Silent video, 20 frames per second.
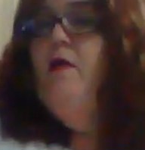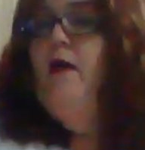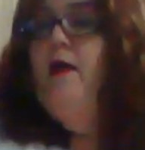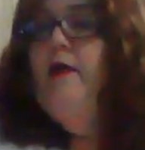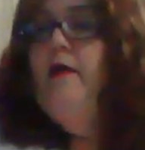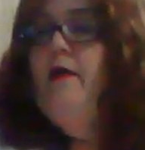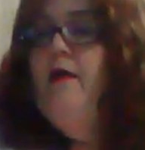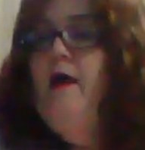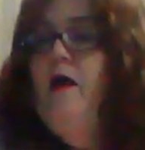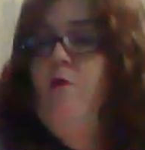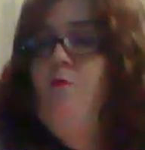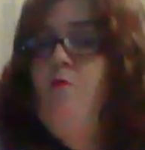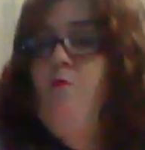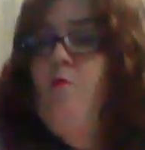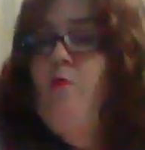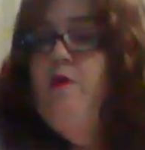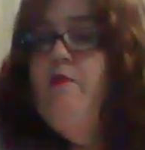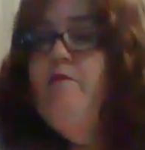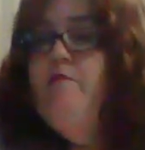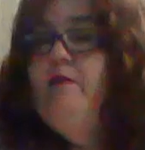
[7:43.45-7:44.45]
And I will
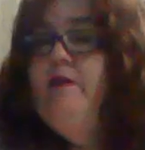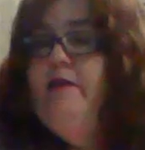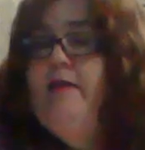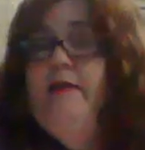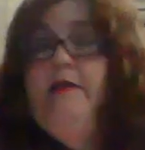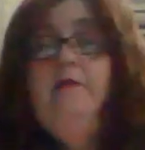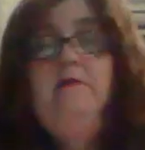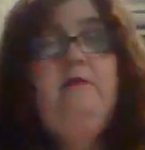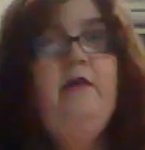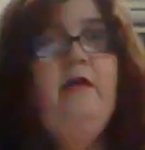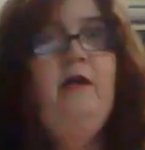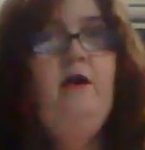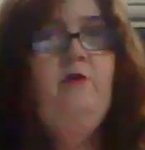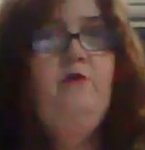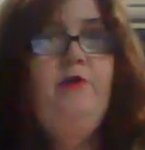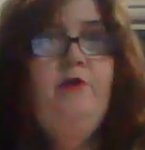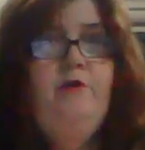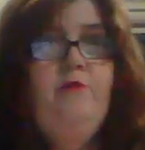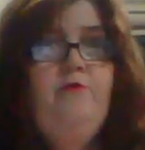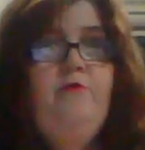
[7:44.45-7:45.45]
once again tell
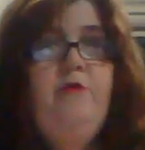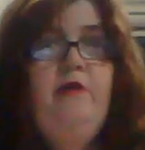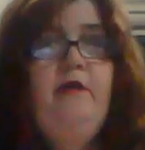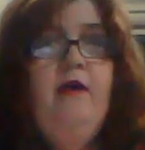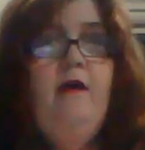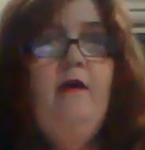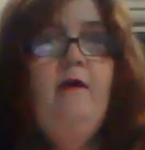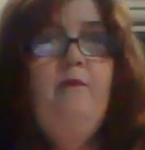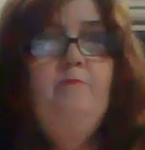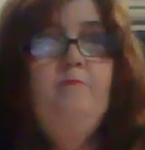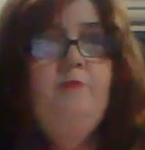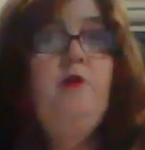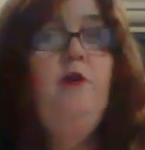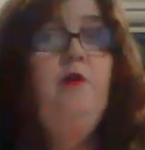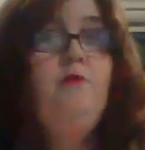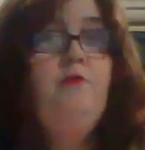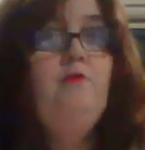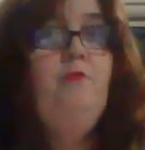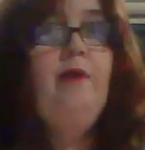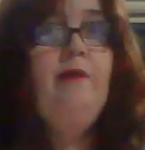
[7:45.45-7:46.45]
you the,
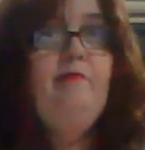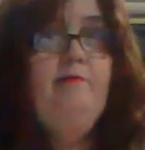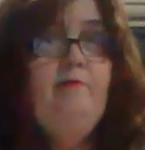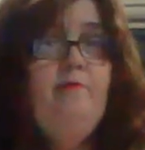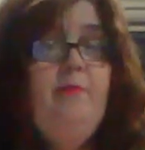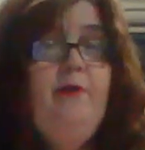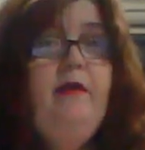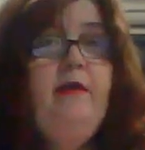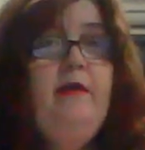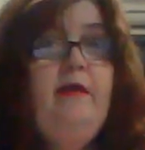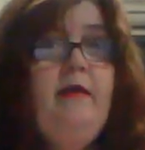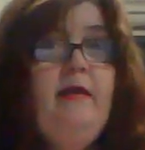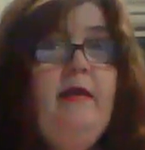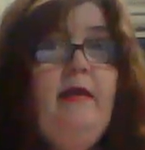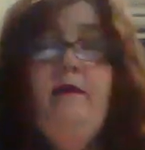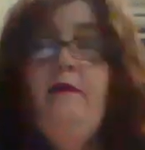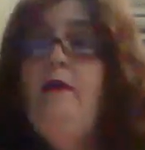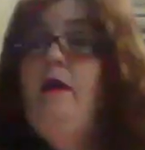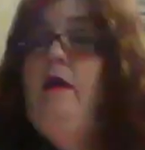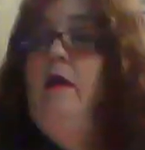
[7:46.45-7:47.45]
the recipe
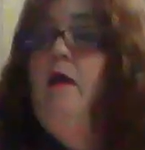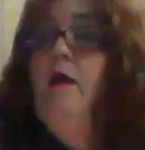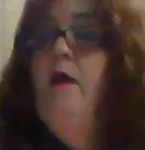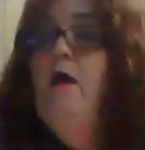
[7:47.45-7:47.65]
again.